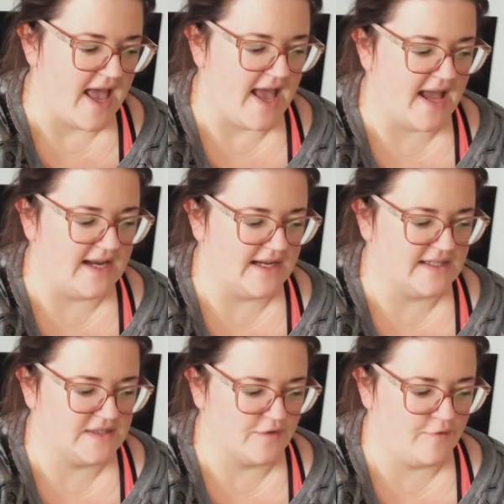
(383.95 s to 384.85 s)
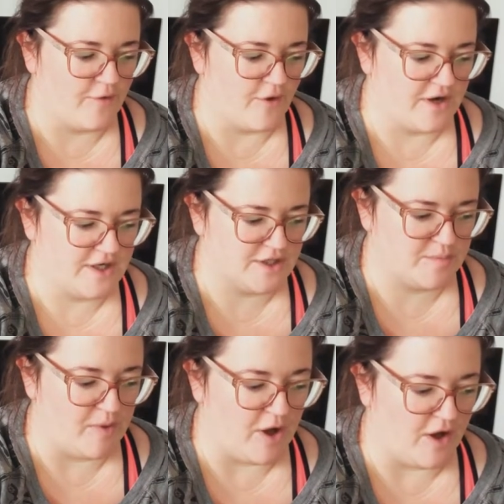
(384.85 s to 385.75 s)
and it is a four
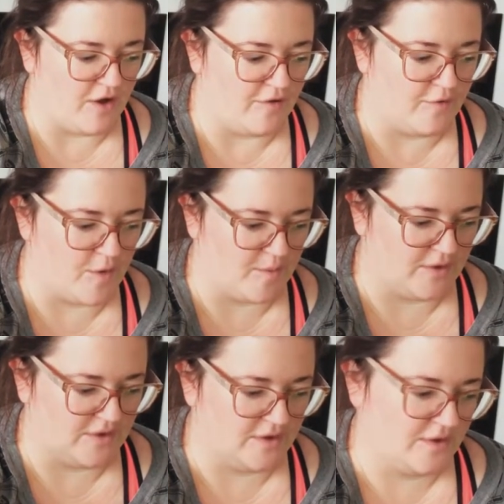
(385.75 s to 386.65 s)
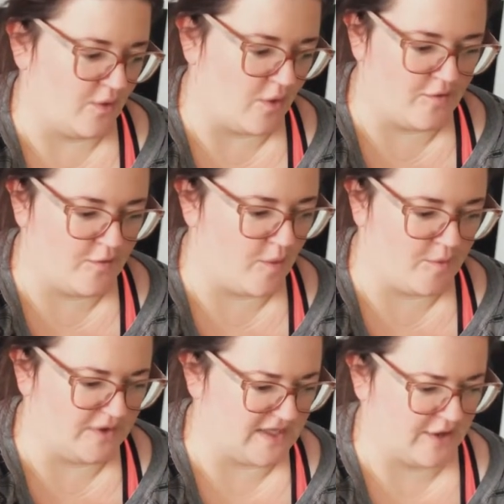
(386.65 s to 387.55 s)
inch ball, formal or
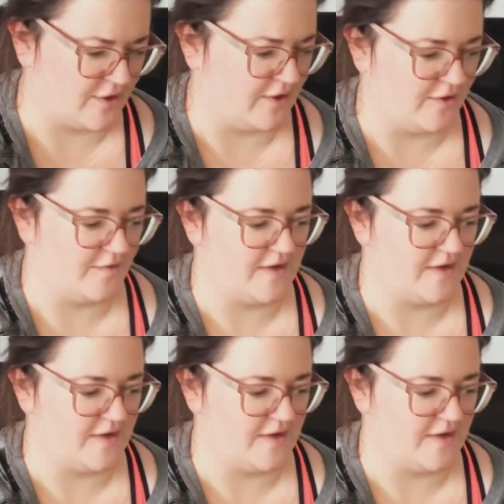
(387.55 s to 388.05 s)
formal decorative.